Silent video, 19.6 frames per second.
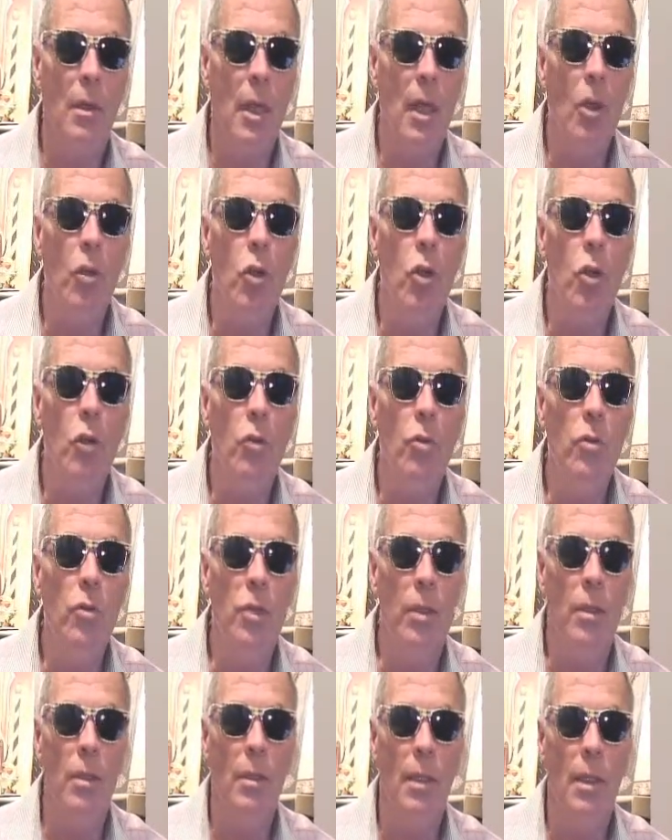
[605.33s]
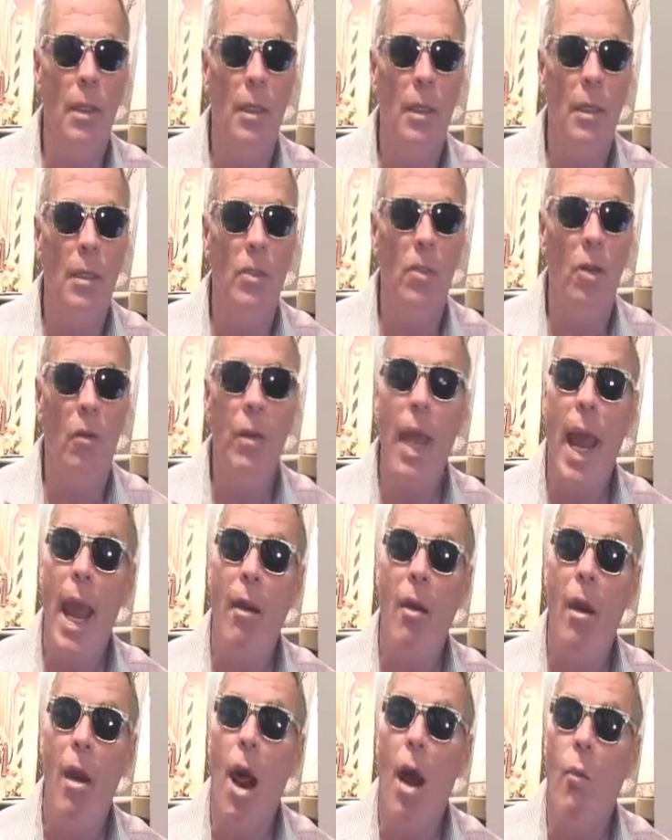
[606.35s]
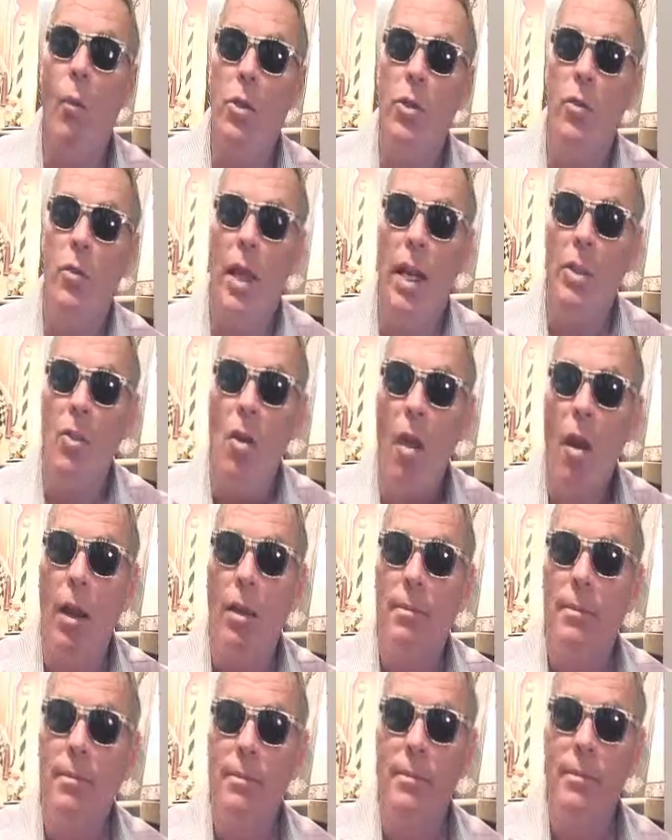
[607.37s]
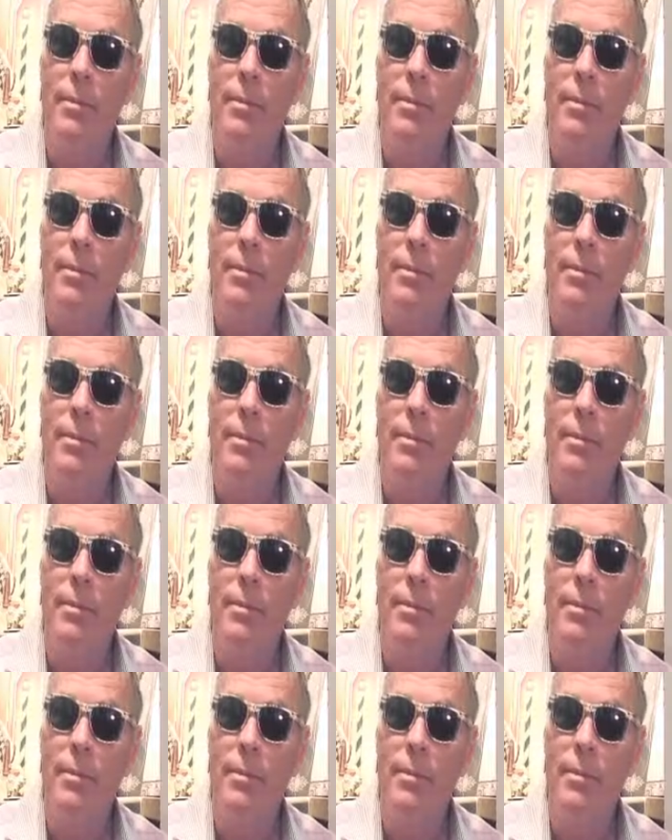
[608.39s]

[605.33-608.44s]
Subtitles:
Aroos. So now, onward to the next car.